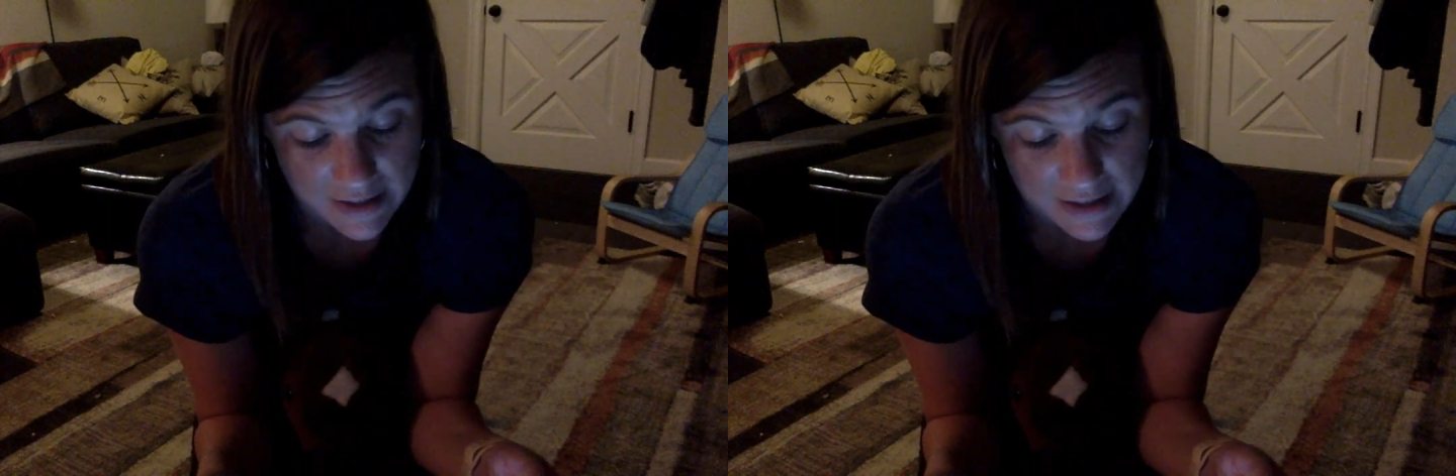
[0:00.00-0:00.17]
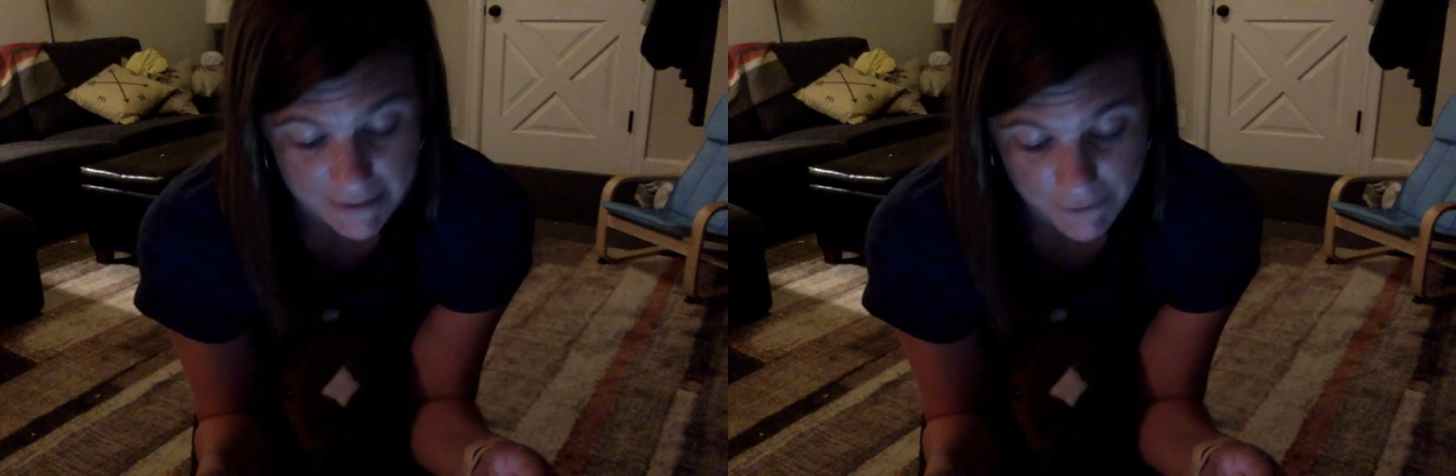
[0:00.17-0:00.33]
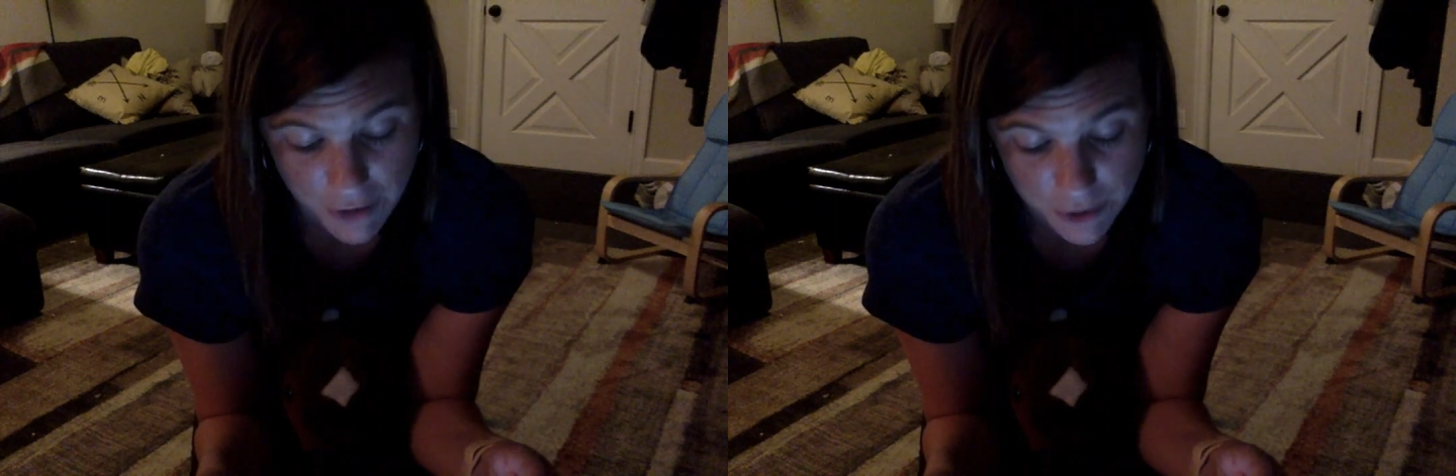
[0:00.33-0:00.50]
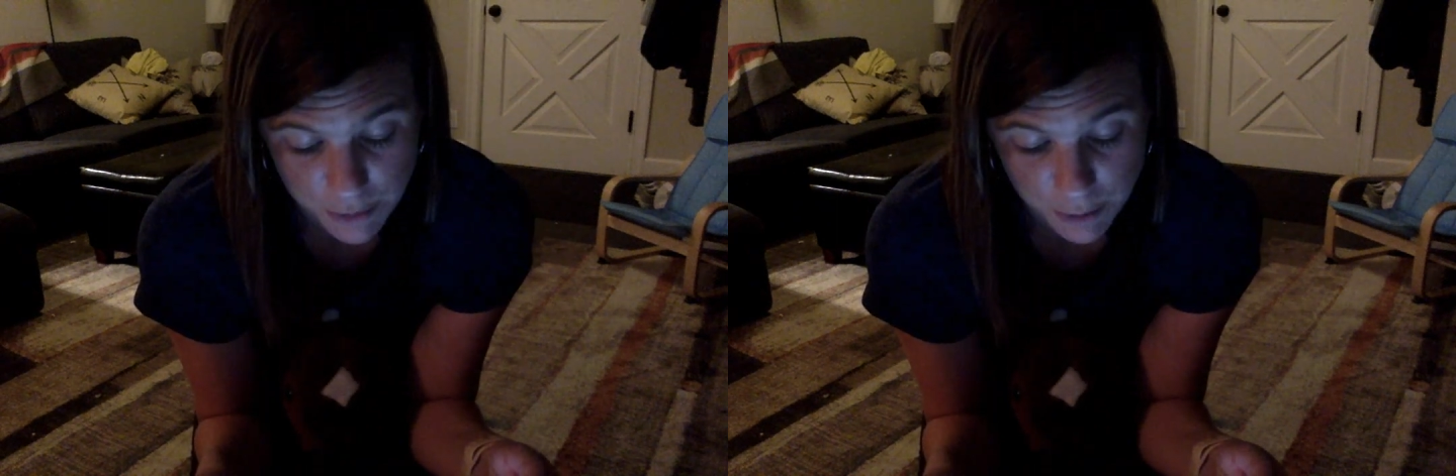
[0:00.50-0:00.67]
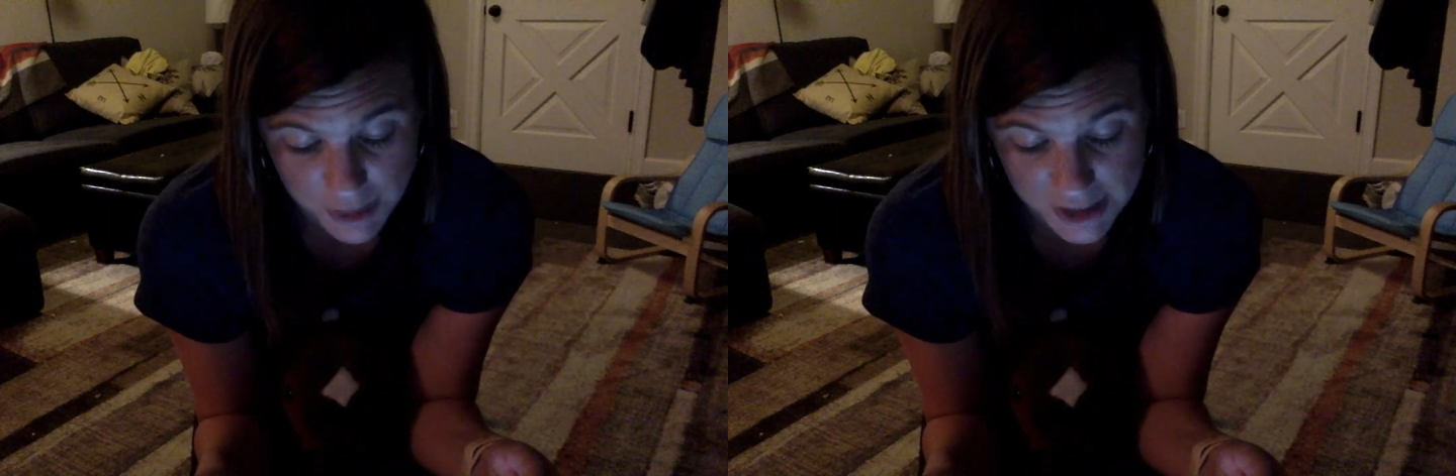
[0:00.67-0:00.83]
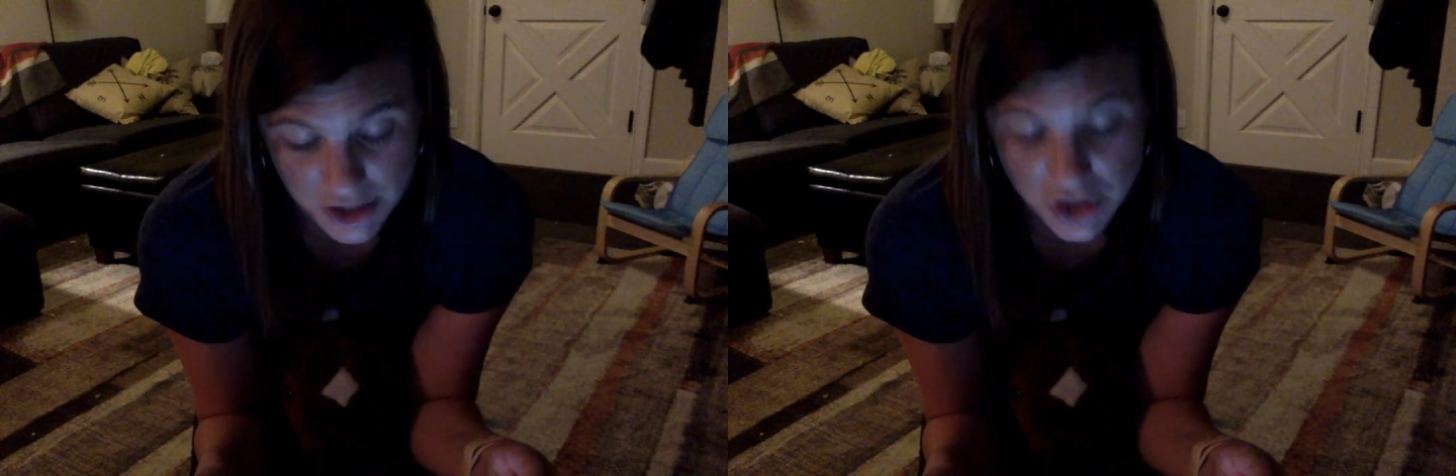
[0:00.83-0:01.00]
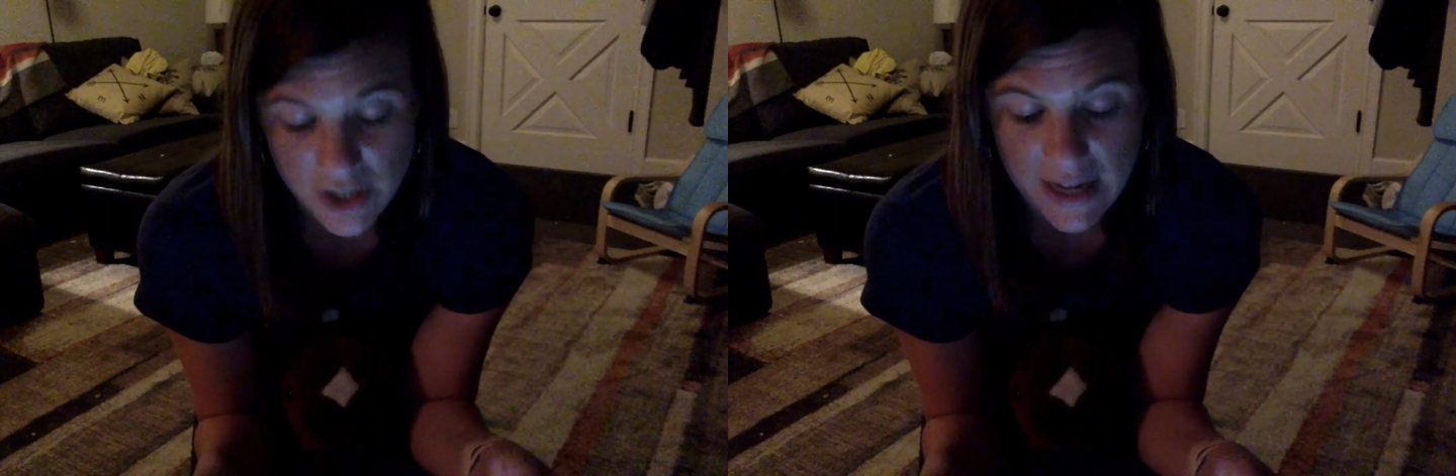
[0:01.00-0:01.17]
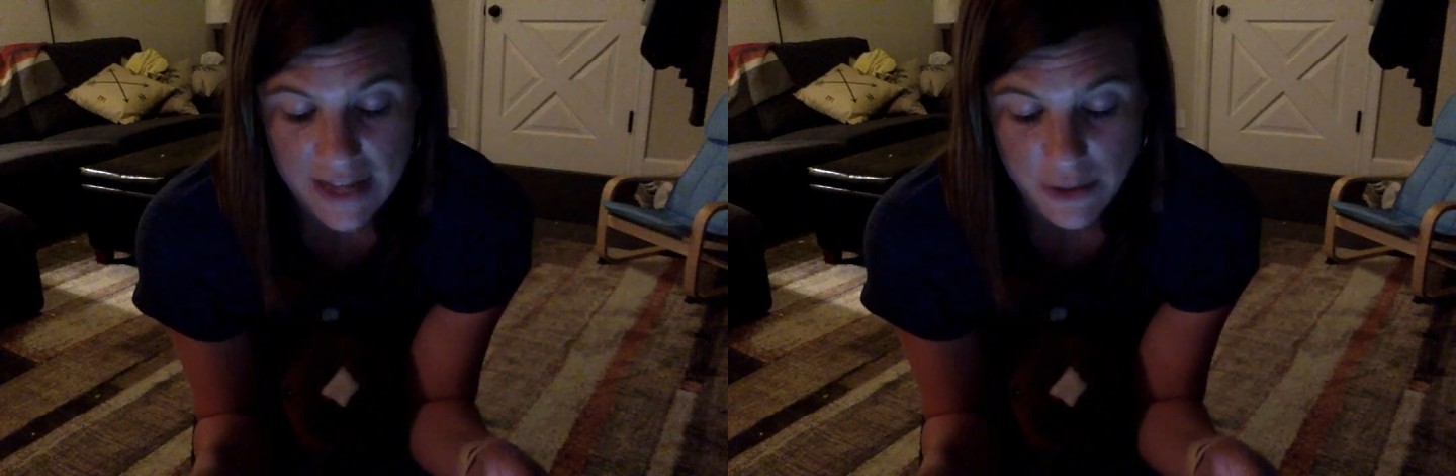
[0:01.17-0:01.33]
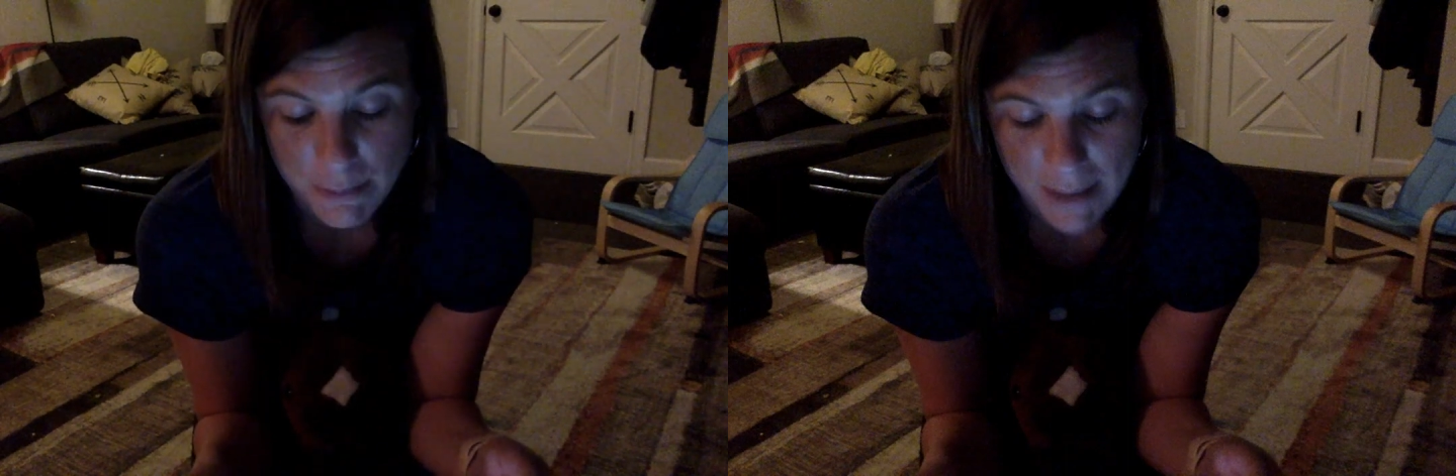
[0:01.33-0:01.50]
and fought the British
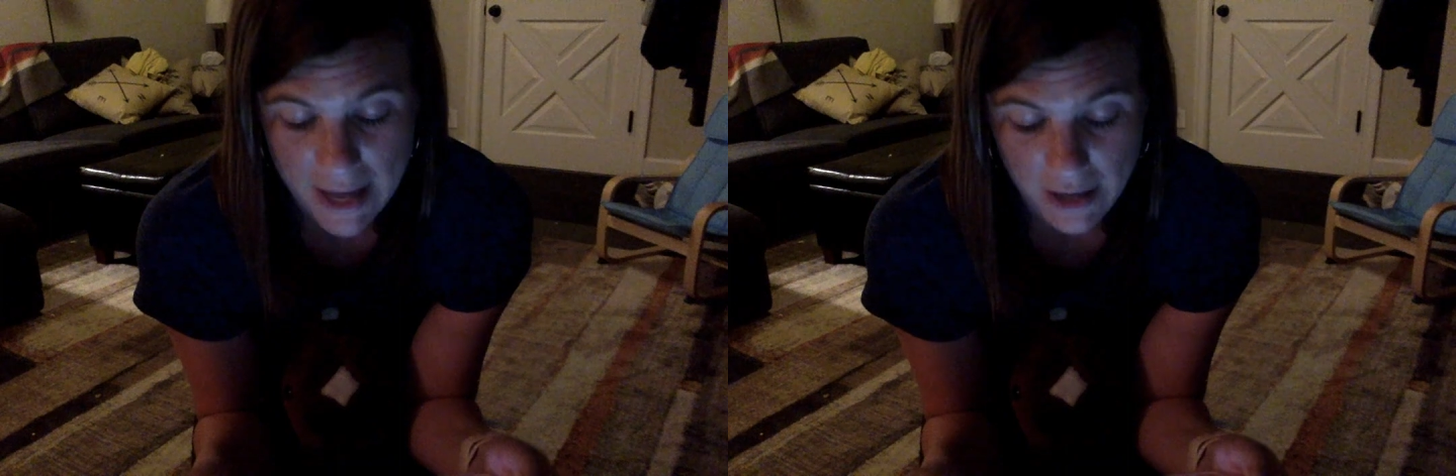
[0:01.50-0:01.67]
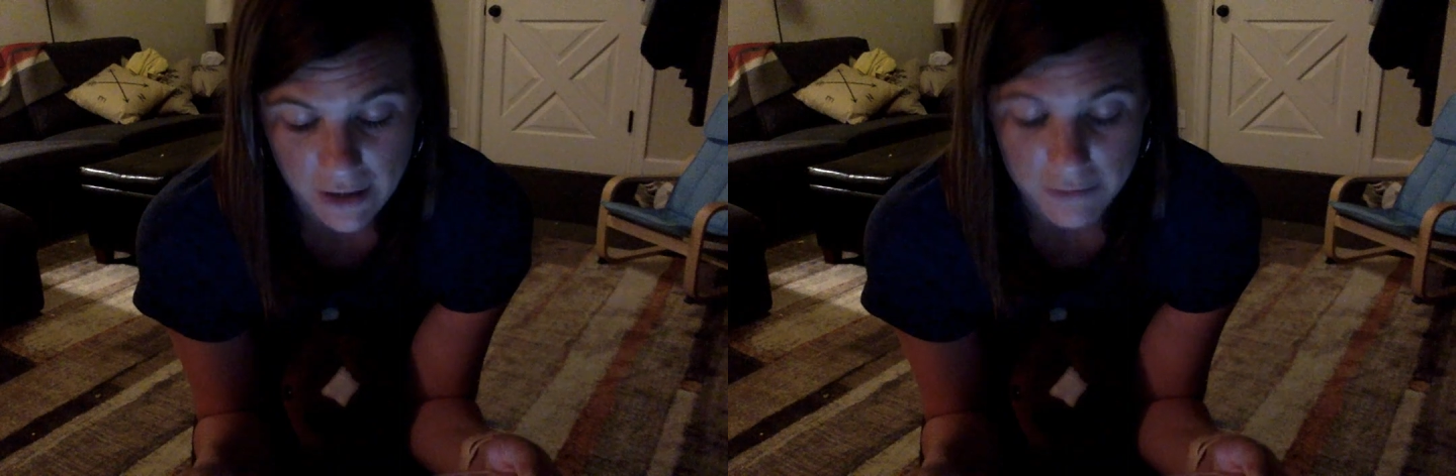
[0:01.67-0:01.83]
at the Battle